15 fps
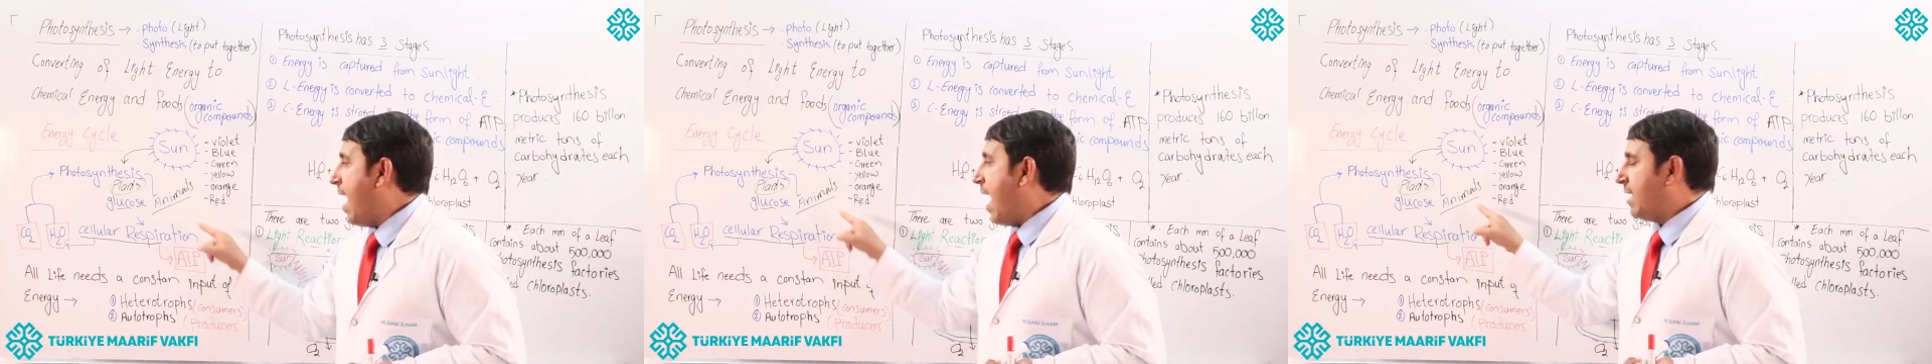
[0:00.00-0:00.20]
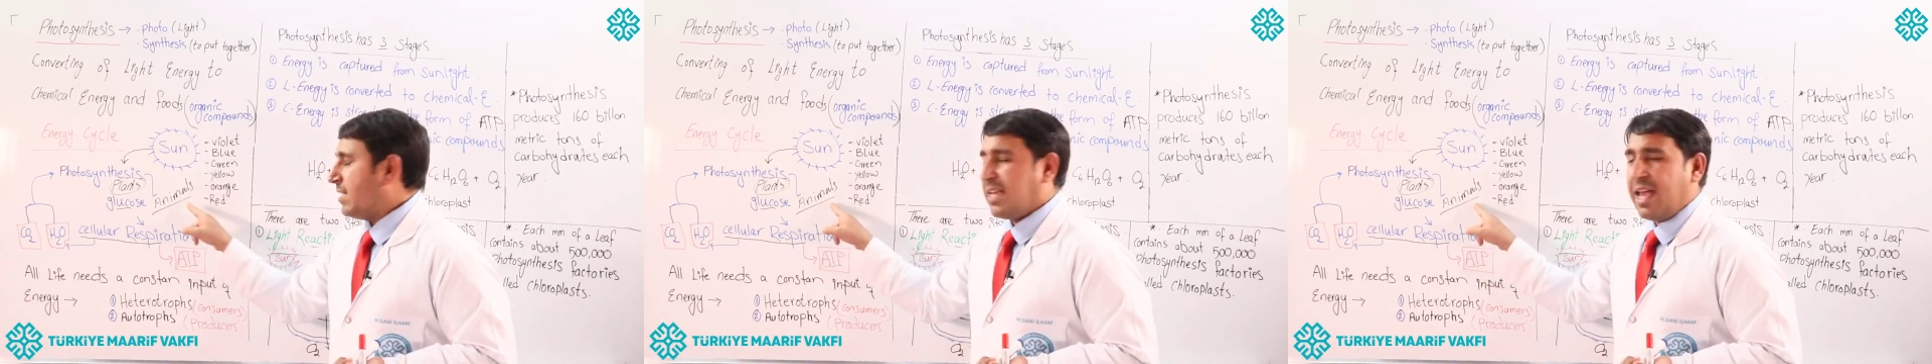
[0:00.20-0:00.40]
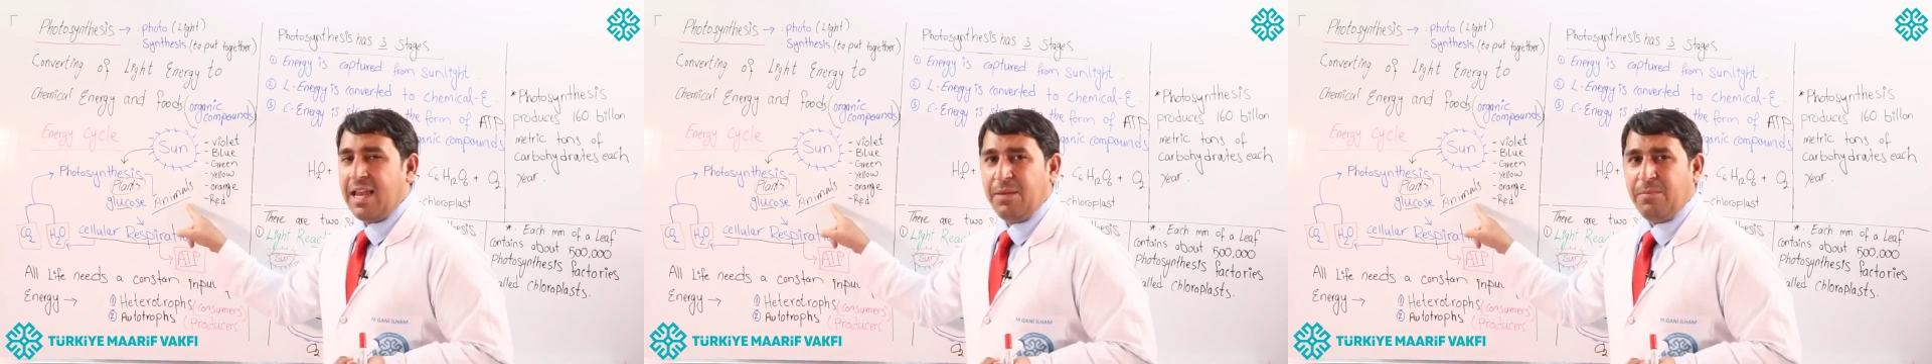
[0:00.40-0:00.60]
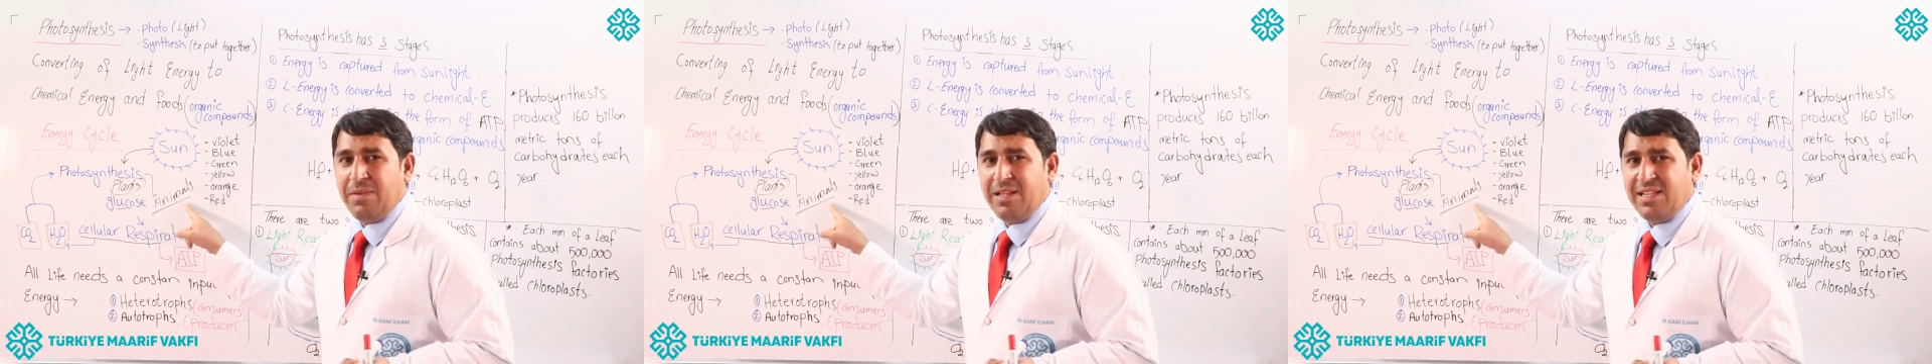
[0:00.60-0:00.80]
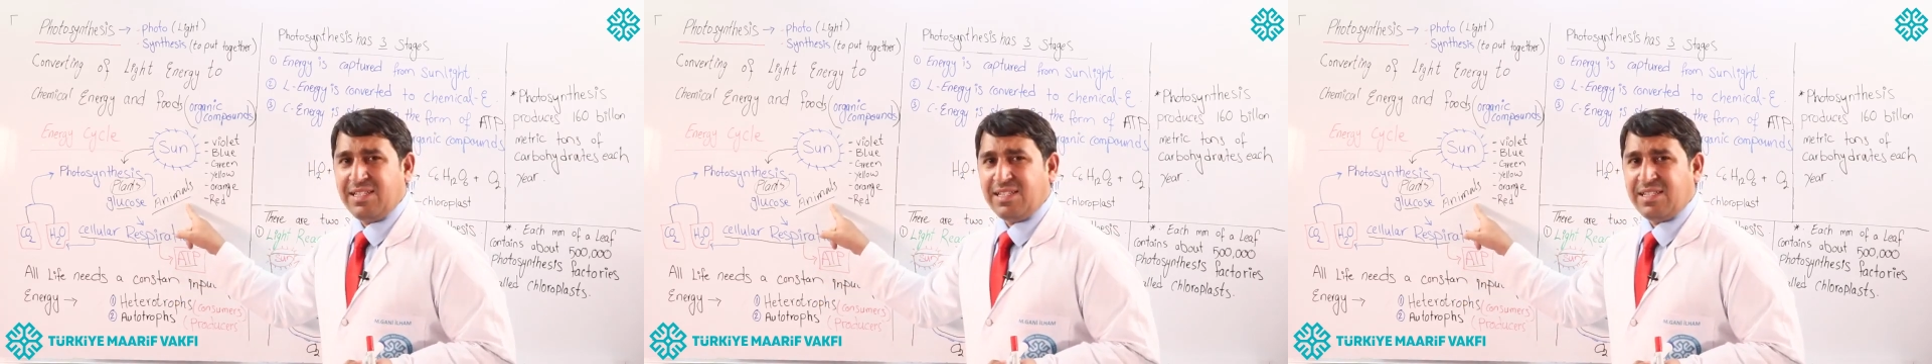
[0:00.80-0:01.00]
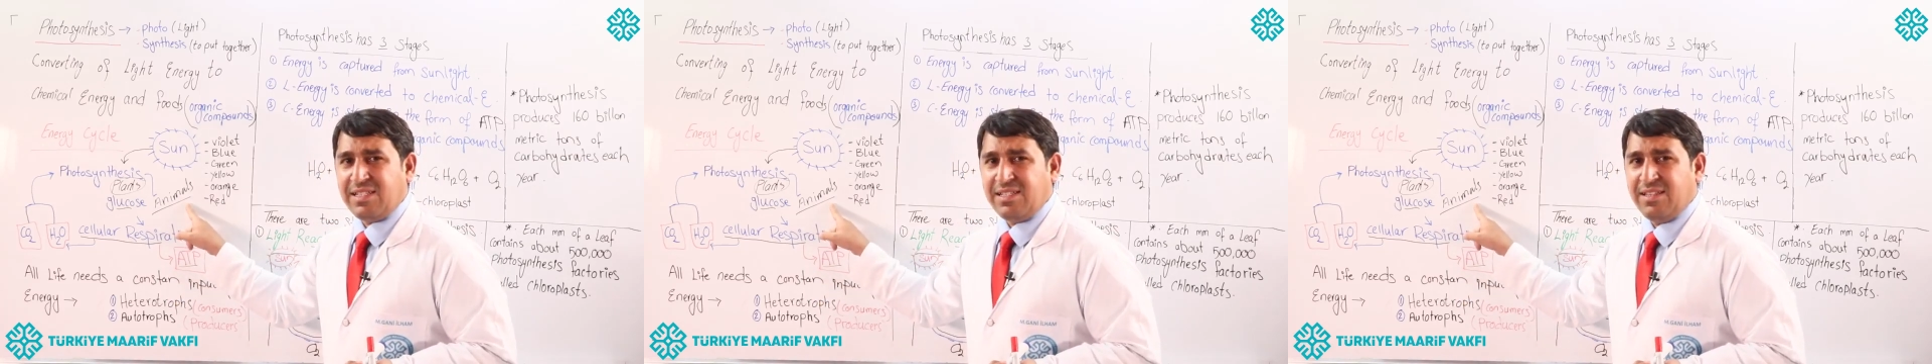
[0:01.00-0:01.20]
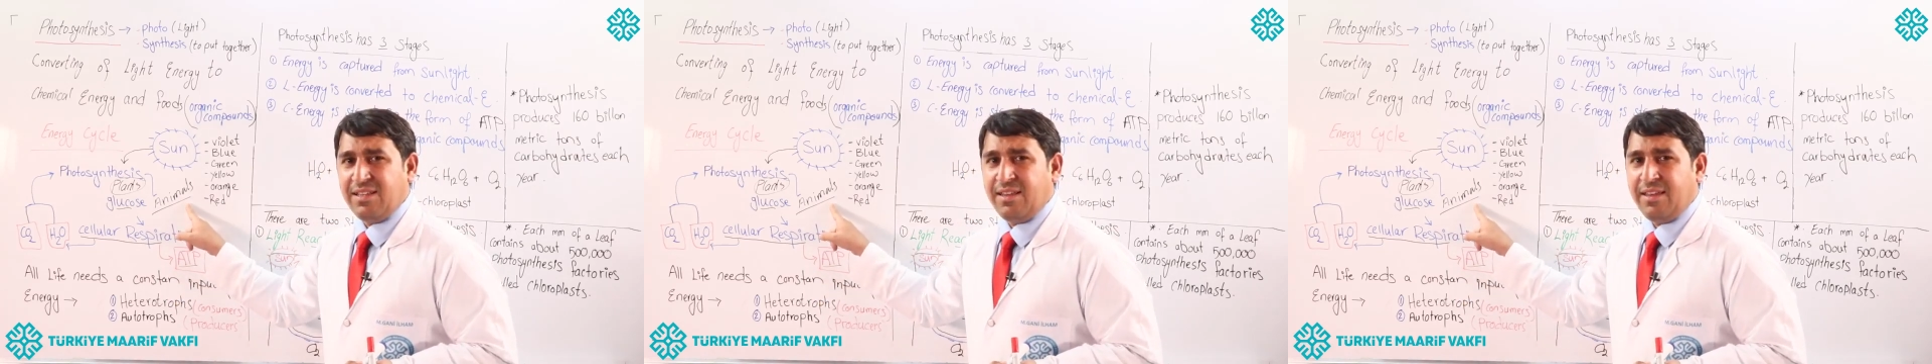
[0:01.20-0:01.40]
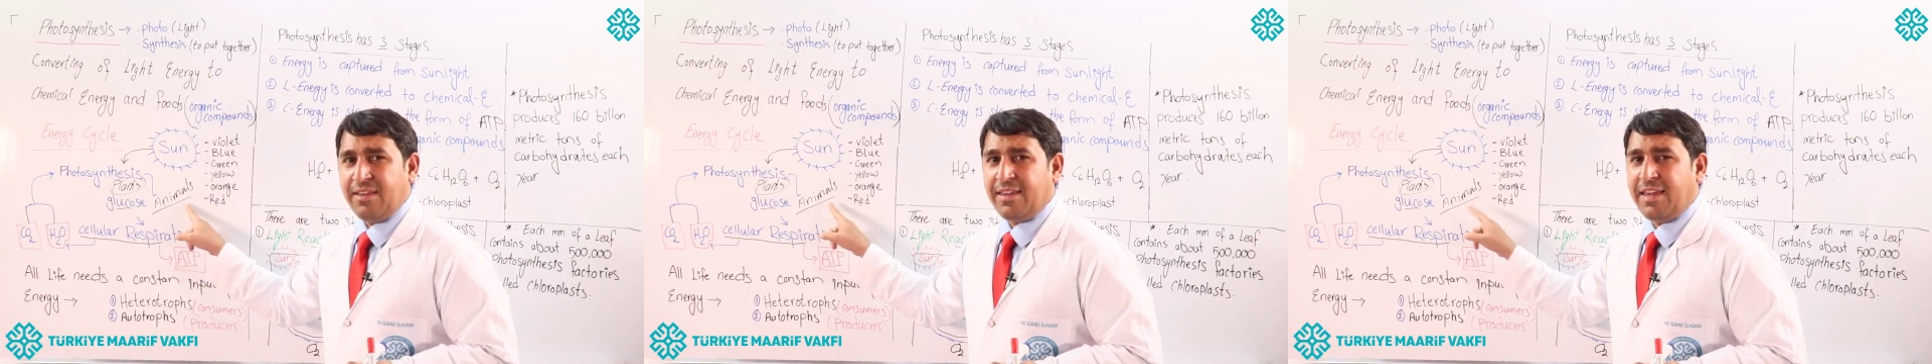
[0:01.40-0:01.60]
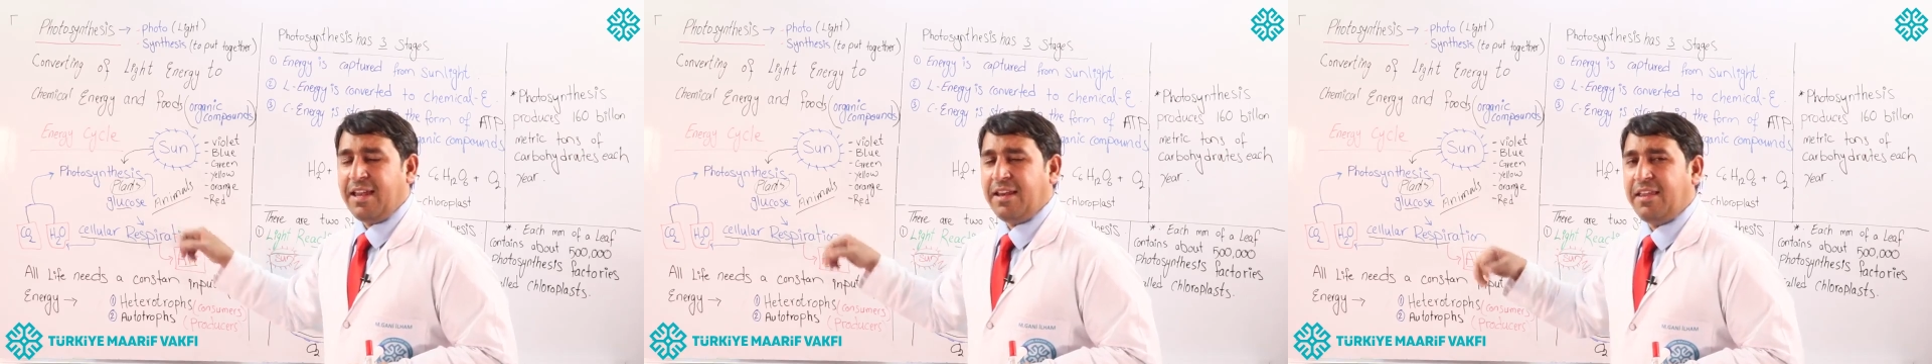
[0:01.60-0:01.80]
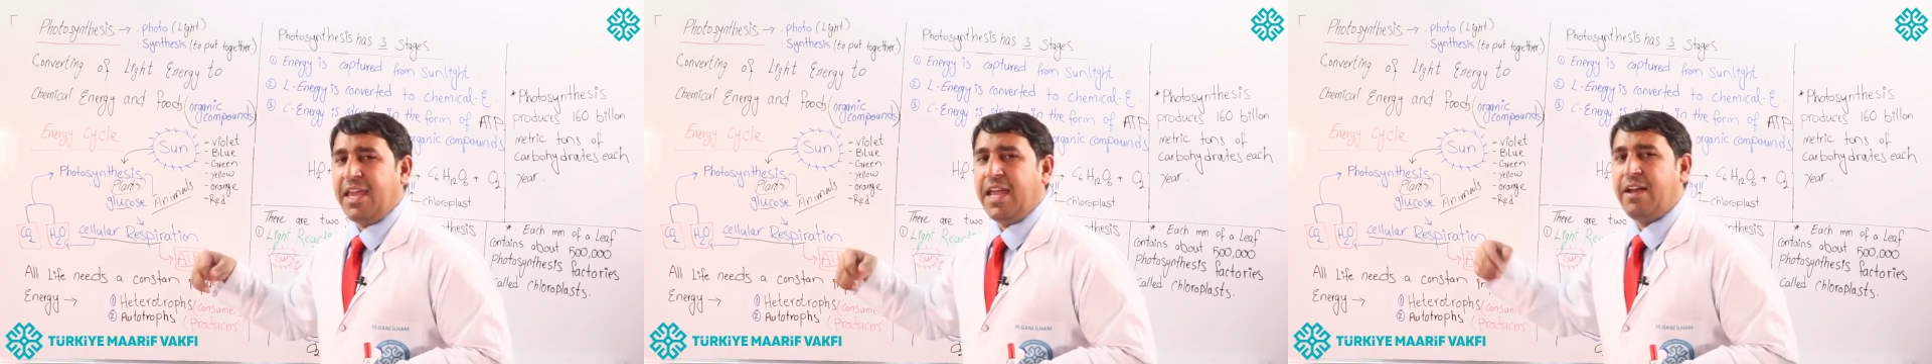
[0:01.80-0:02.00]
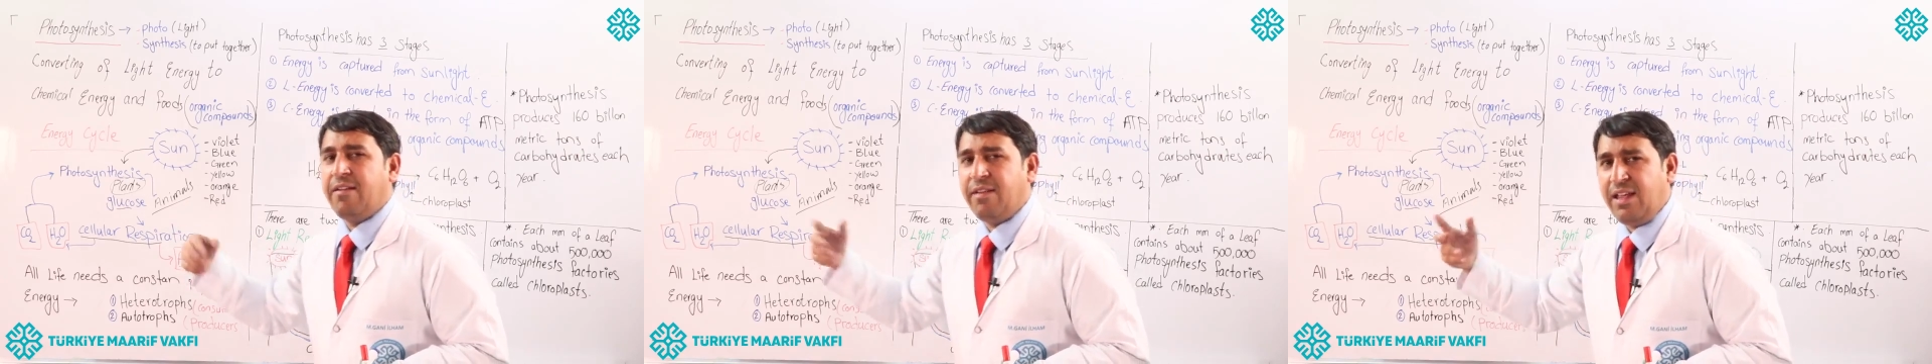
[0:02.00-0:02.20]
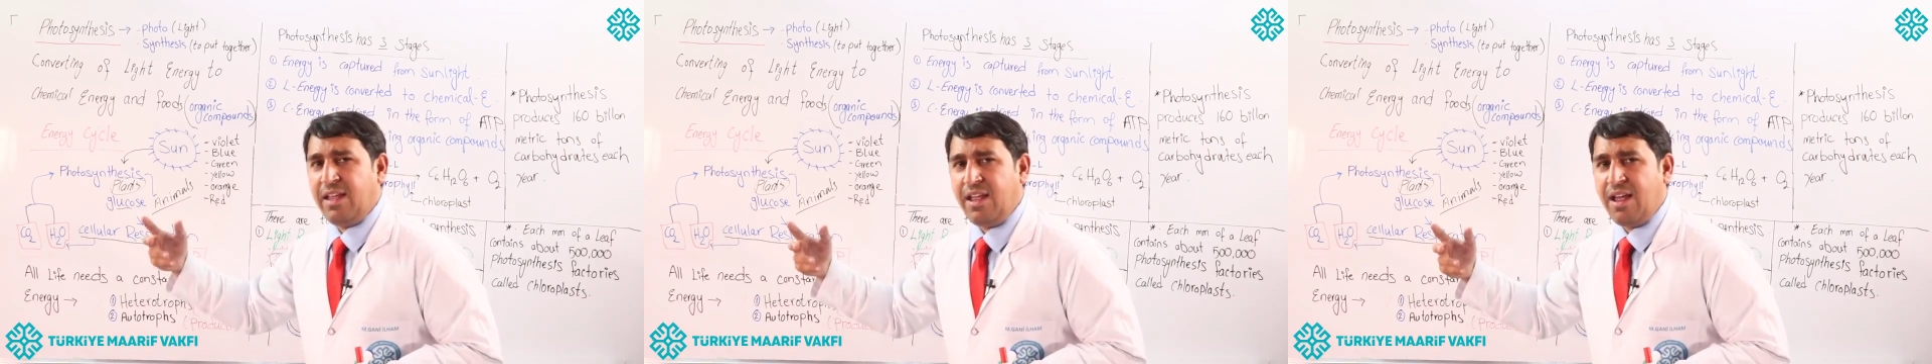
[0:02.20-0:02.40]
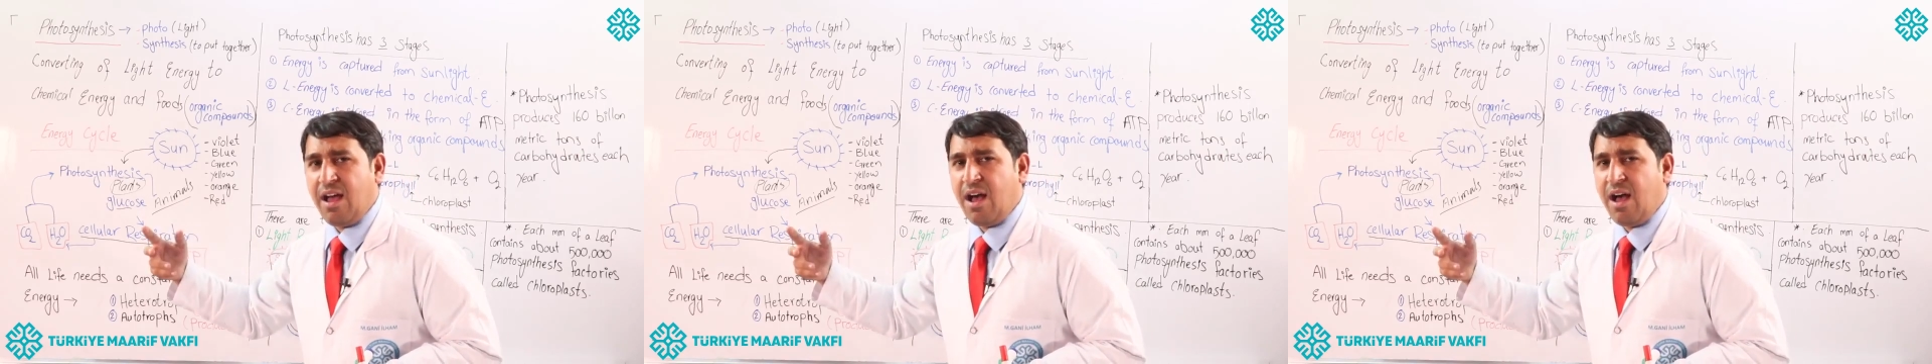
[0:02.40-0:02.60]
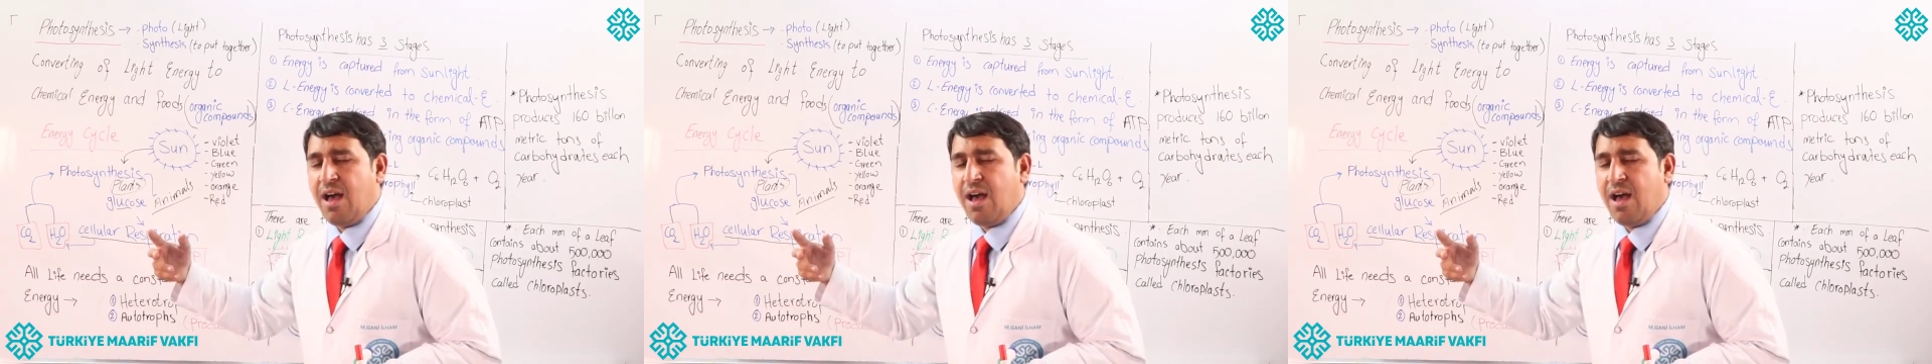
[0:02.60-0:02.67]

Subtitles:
and animals can carry